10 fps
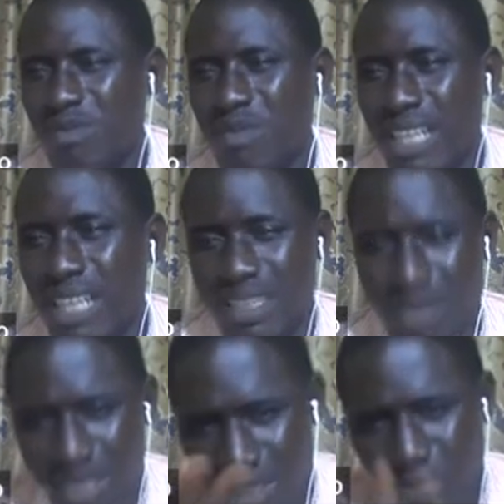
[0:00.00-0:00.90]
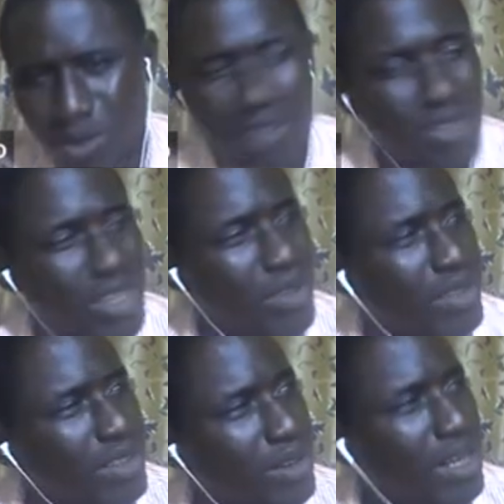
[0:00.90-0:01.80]
Again, this what we have done is it
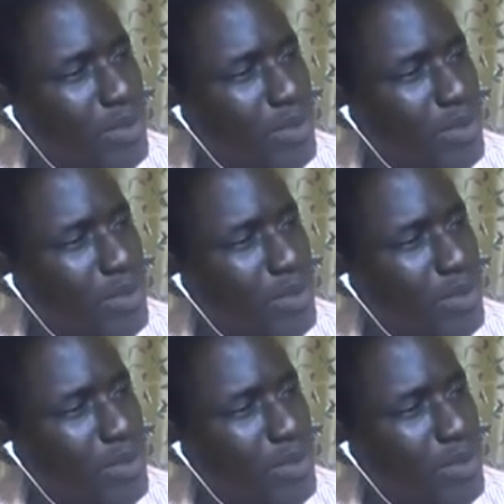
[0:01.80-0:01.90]
happens to be